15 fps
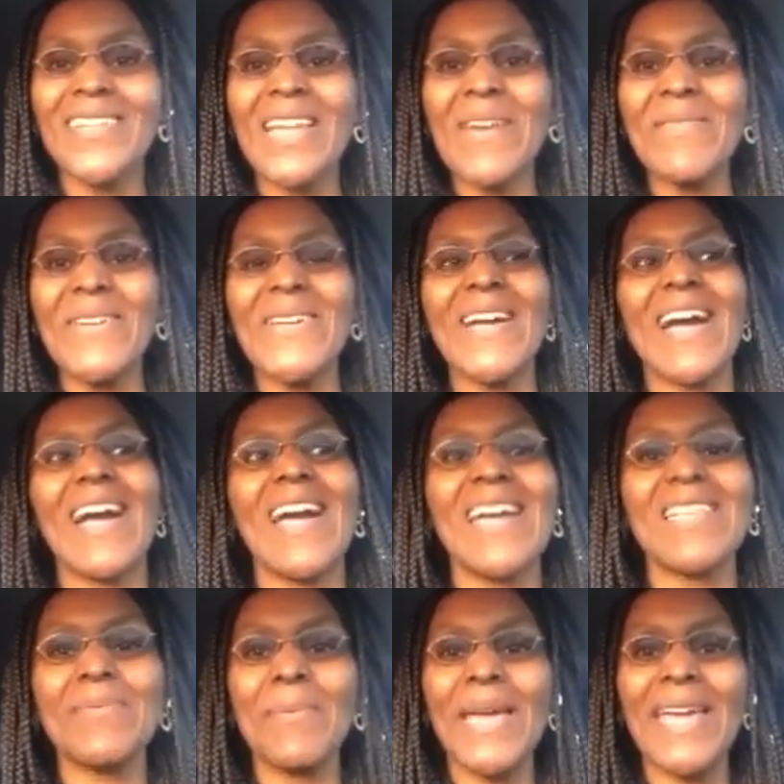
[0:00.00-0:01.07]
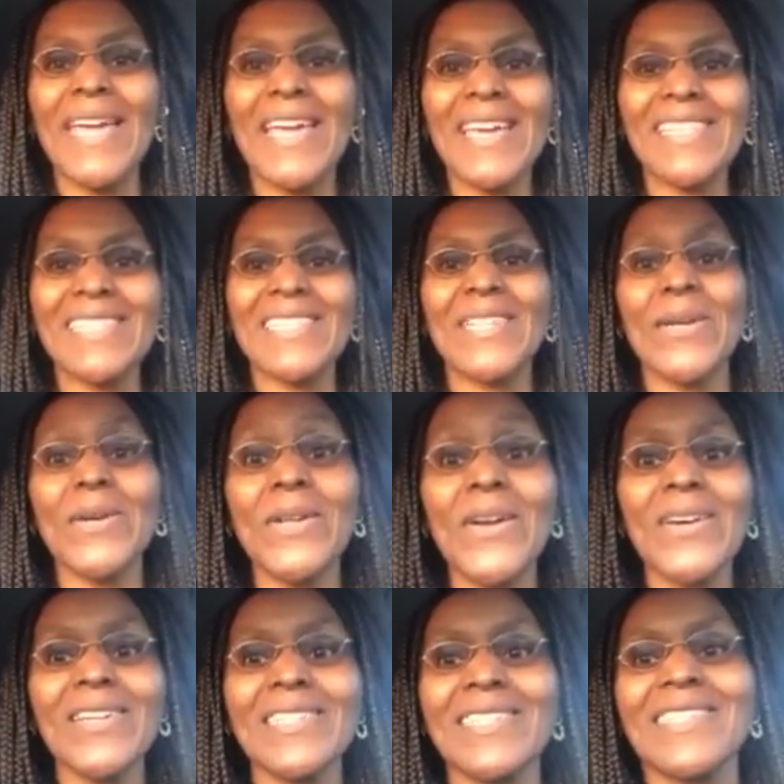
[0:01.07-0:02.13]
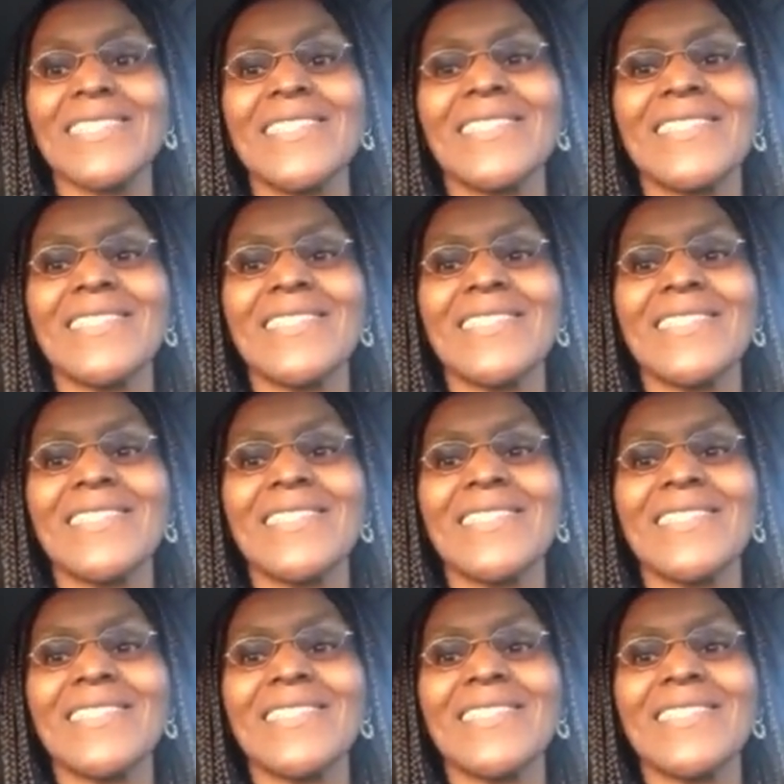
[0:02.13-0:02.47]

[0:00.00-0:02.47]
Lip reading: Love you guys. Peace. Toodles.